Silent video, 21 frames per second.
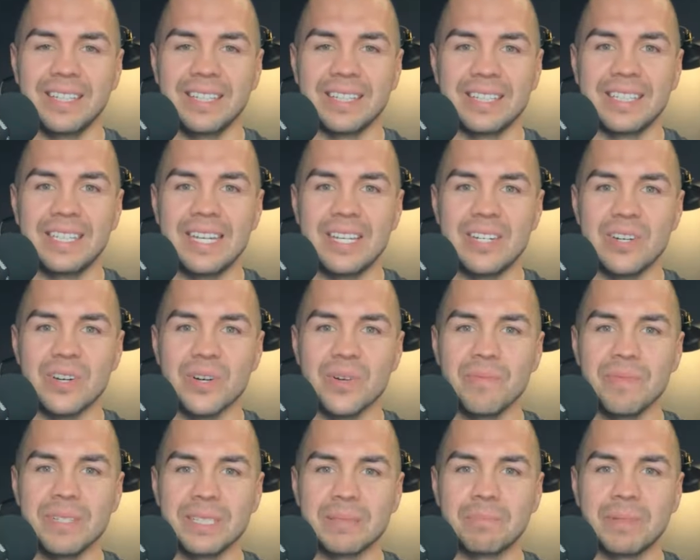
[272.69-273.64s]
Like you get
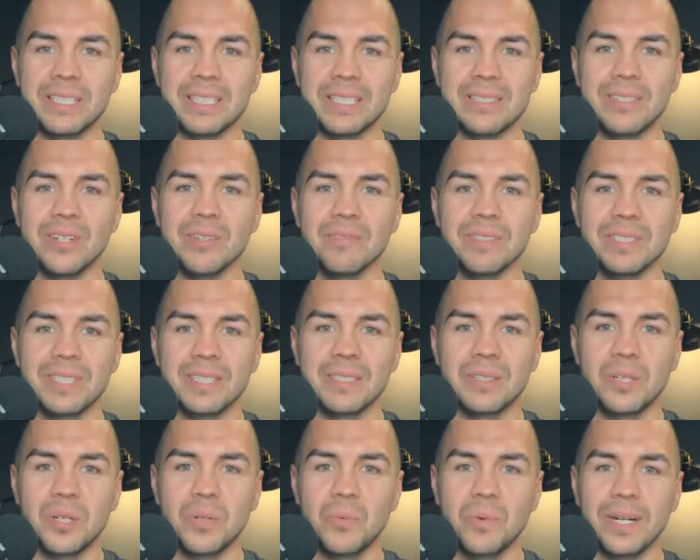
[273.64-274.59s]
nervous, but it's nervous in
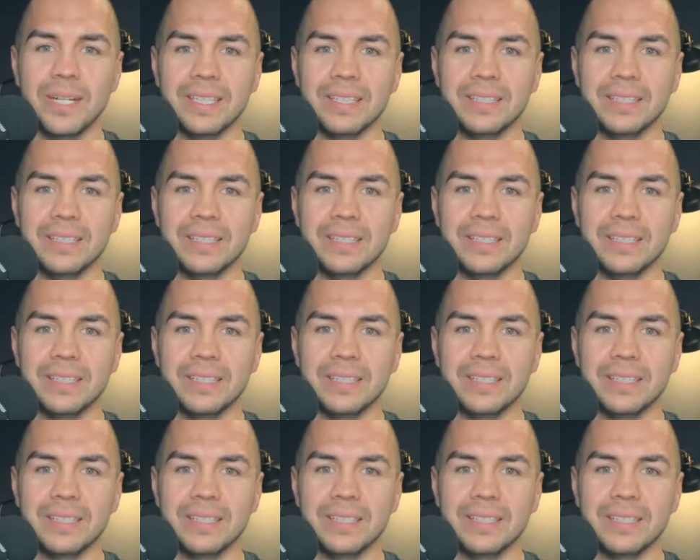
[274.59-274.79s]
a good way.